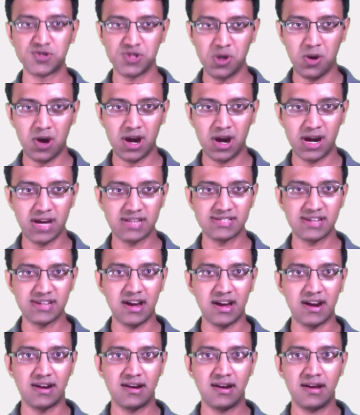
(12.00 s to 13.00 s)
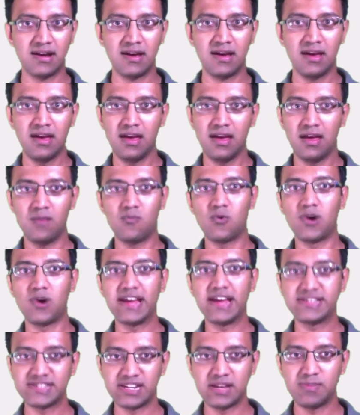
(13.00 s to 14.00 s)
URIs are and what
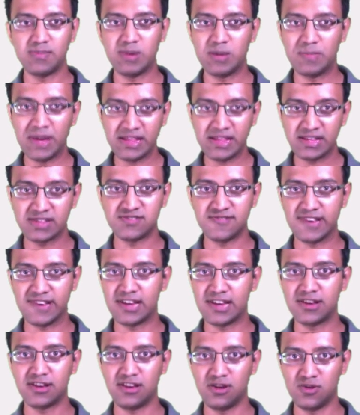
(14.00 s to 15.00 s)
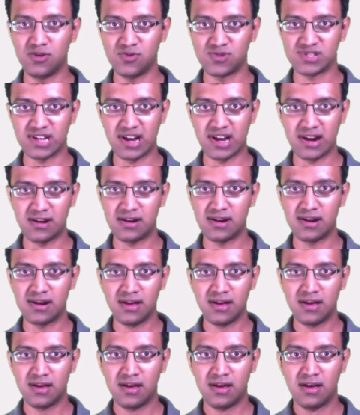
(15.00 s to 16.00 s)
HTTP methods we need to use are.
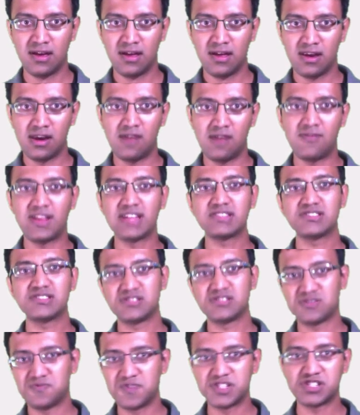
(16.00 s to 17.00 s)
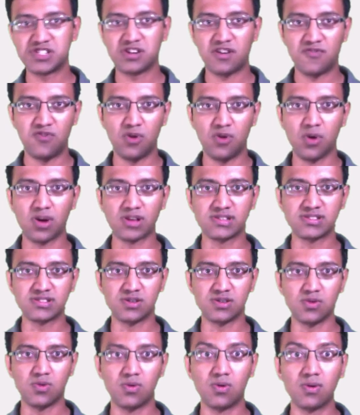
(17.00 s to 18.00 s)
Now let's switch our focus
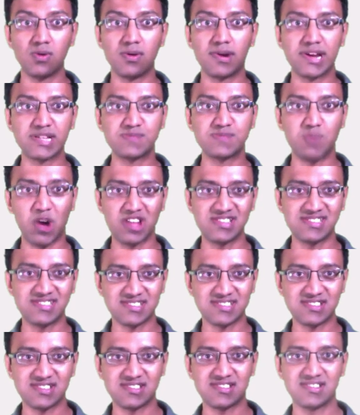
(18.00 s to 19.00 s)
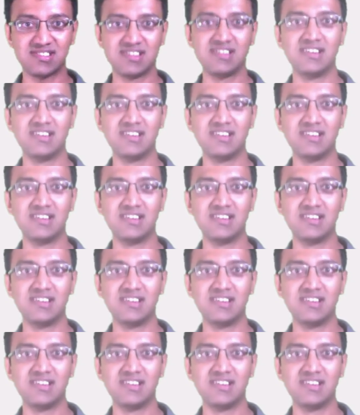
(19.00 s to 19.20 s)
to responses.